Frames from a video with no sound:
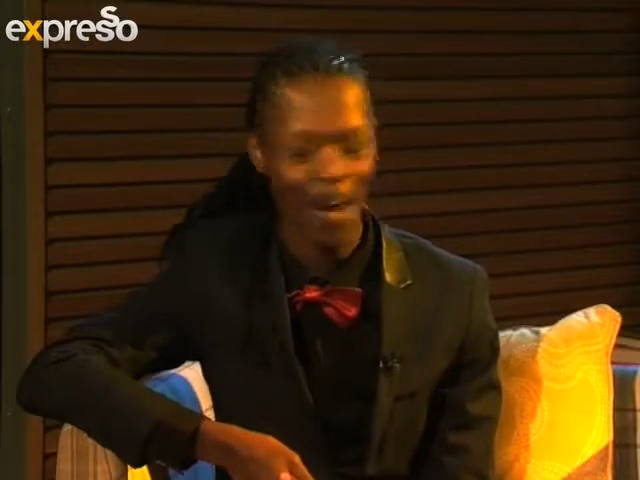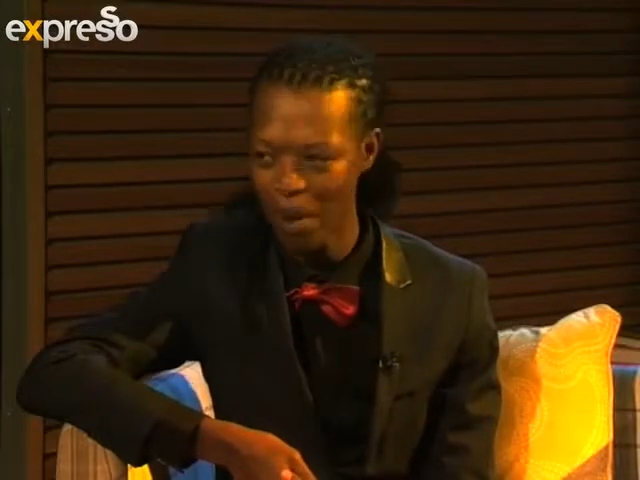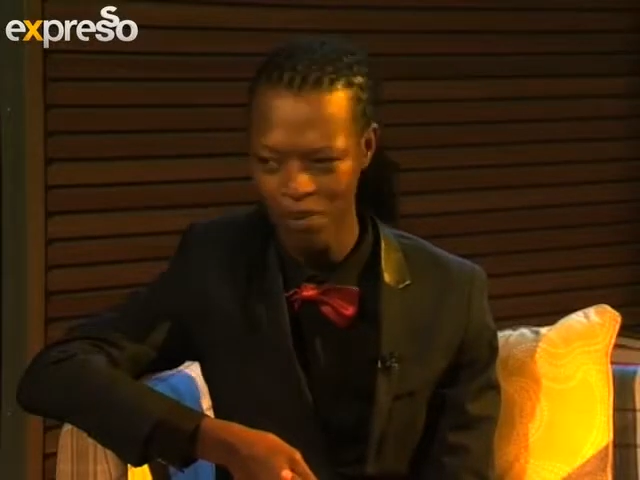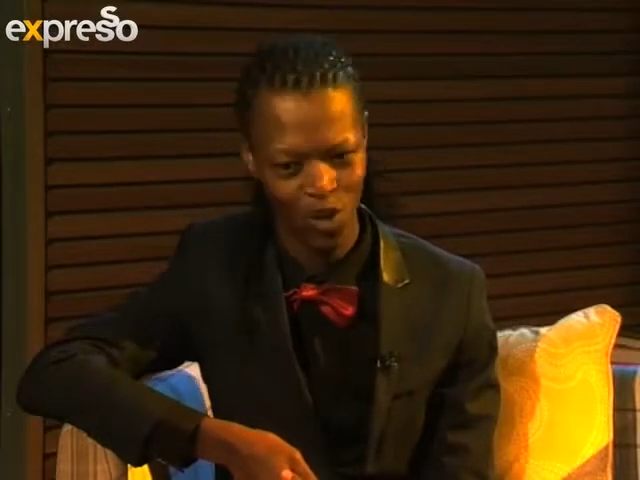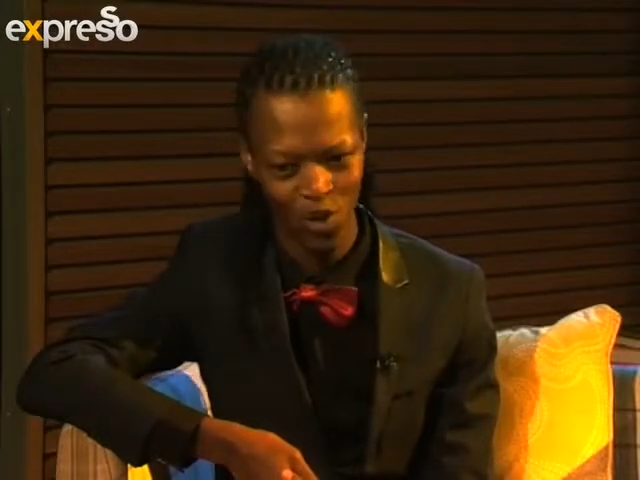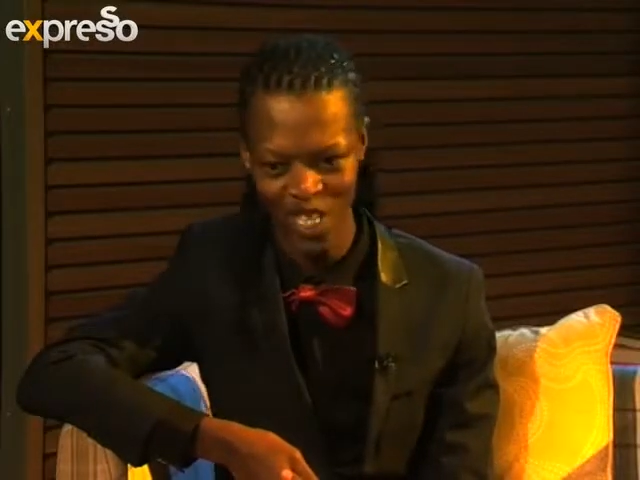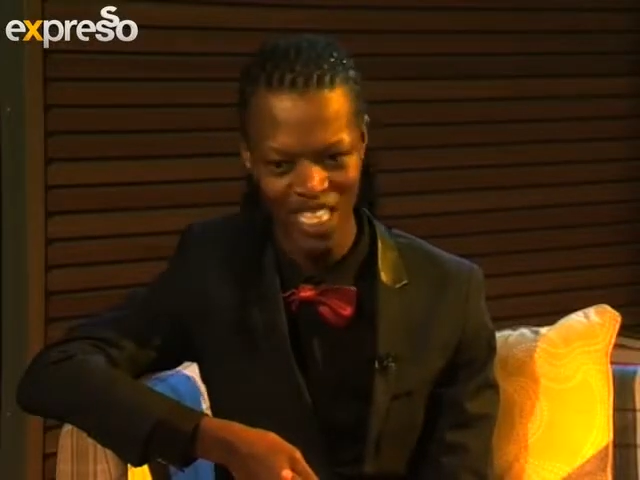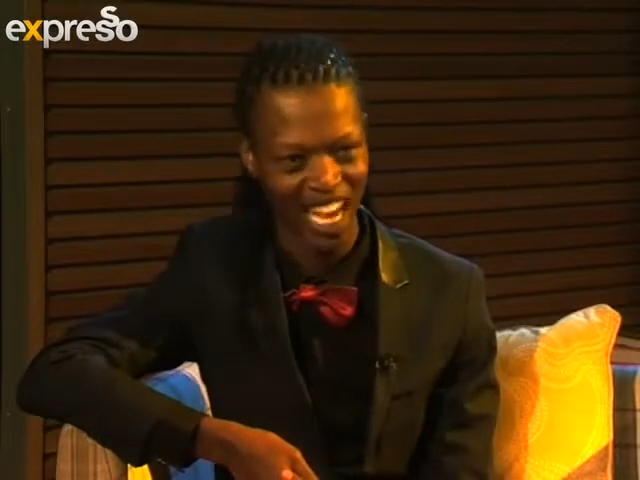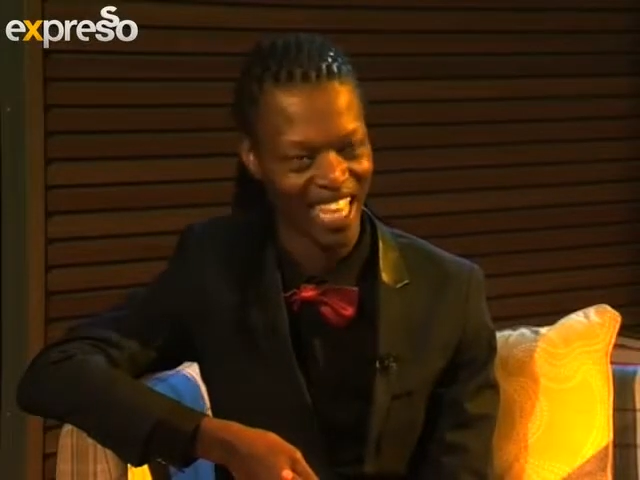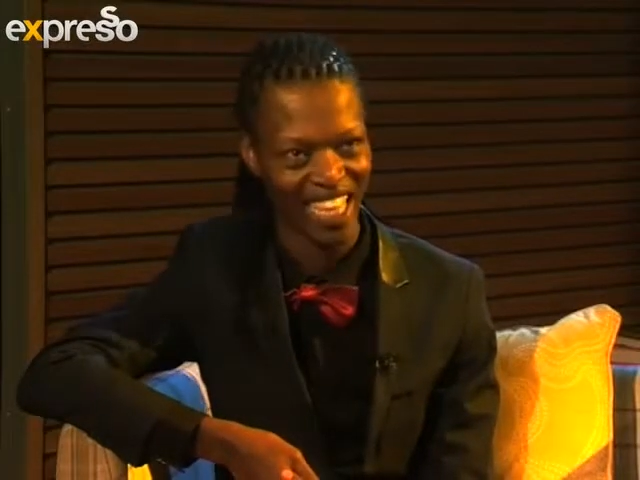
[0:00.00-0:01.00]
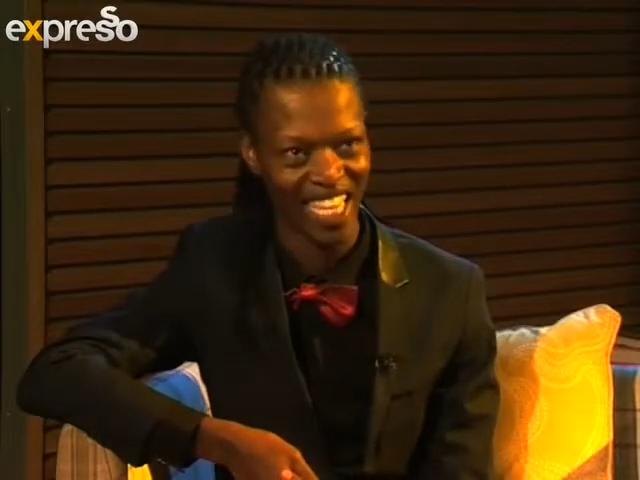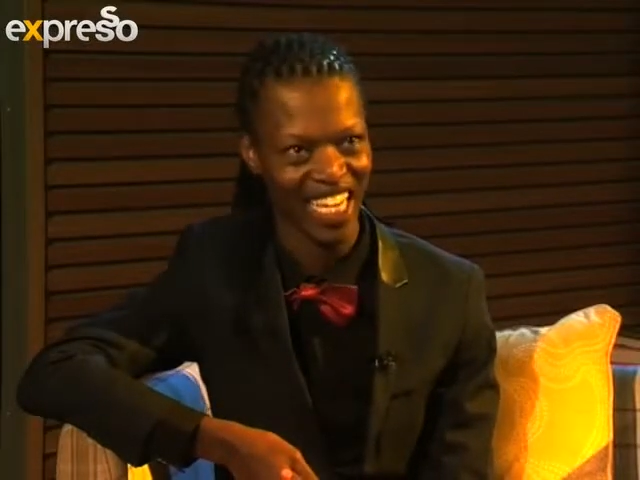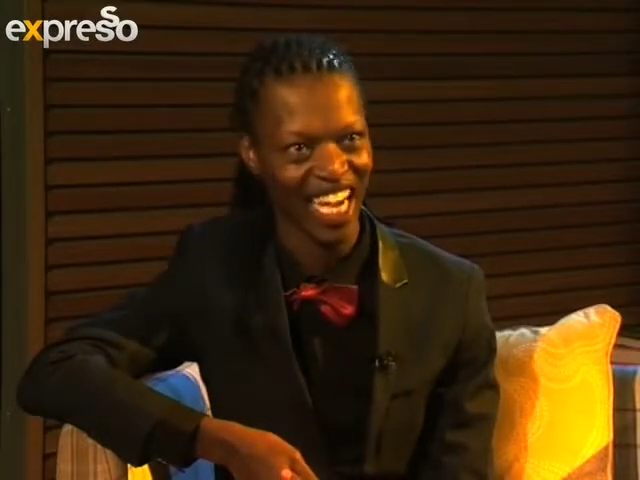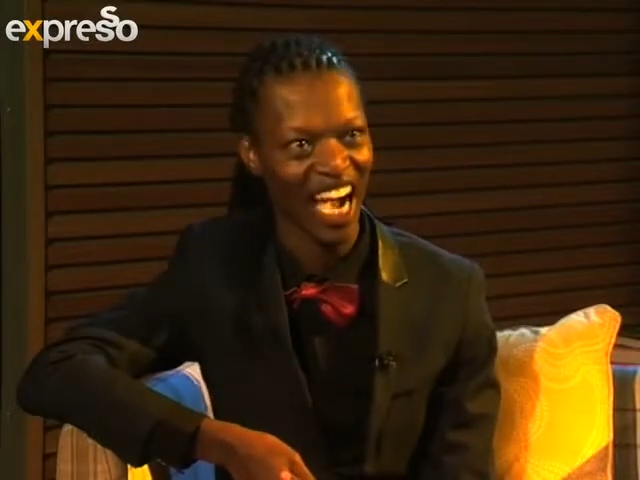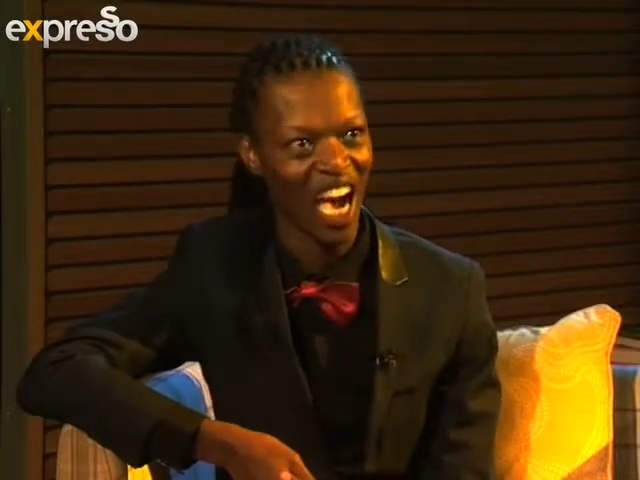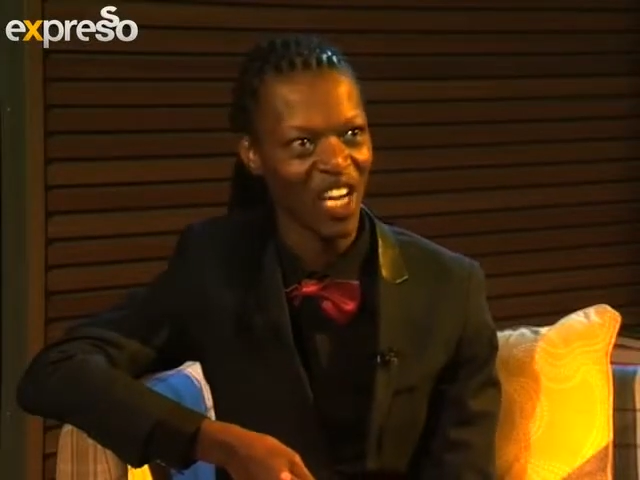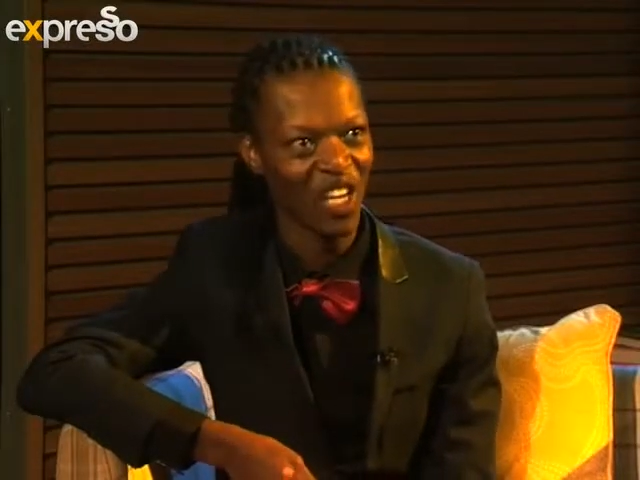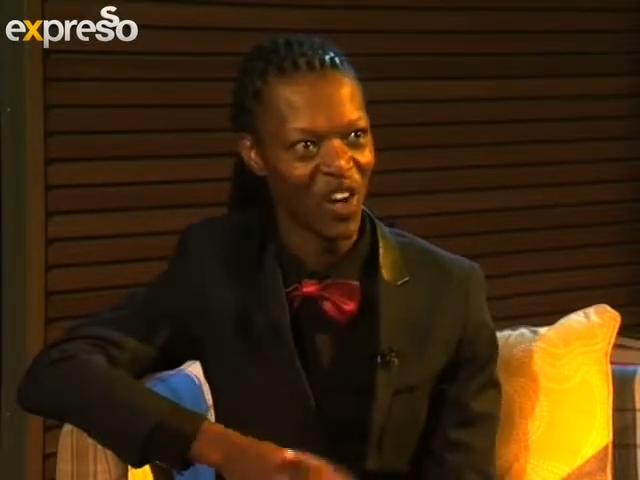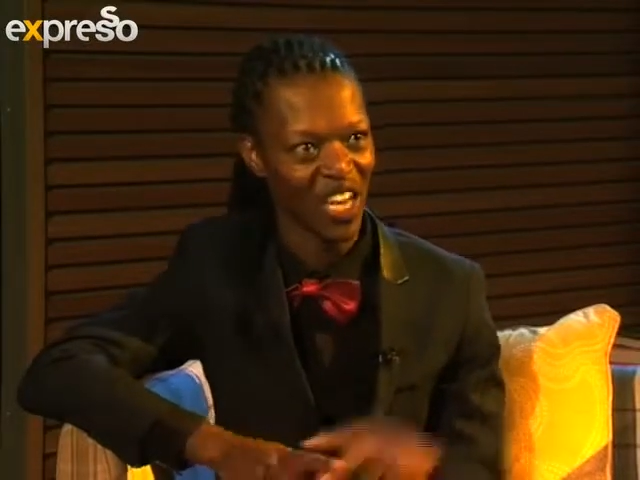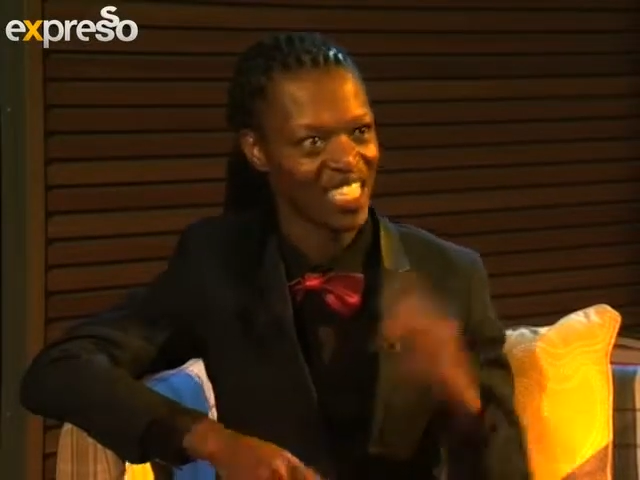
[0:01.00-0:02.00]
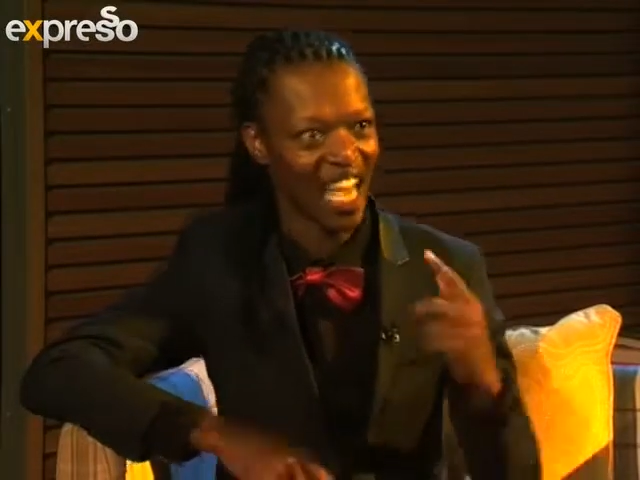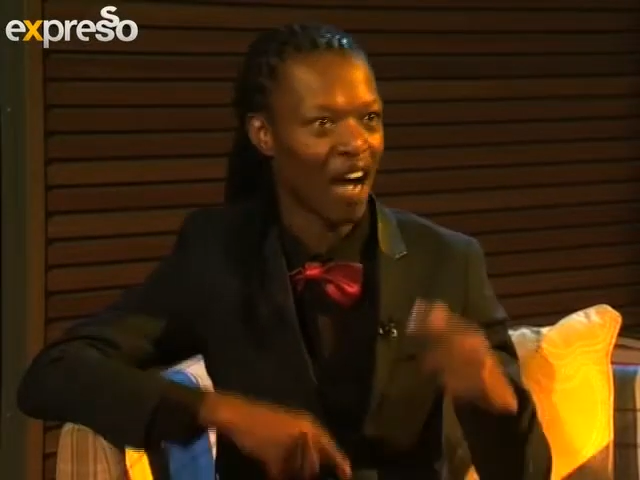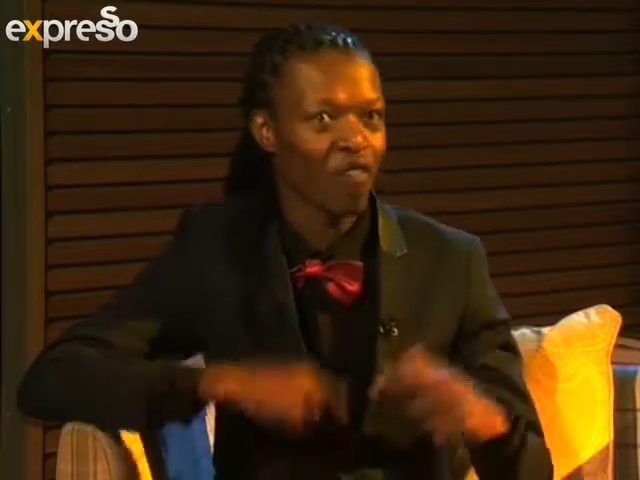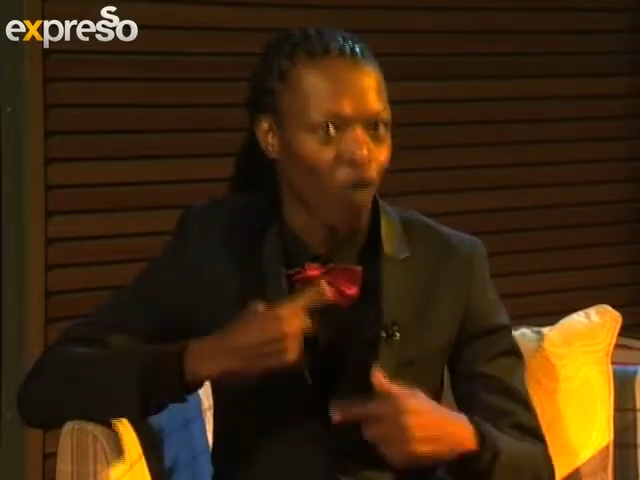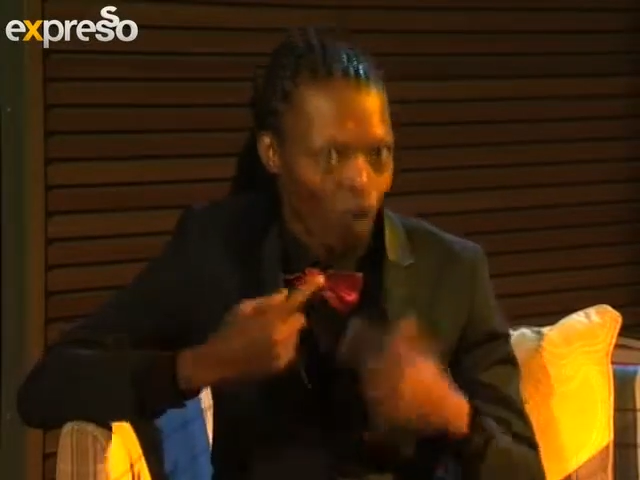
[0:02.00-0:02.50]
Absolutely. I think, as I've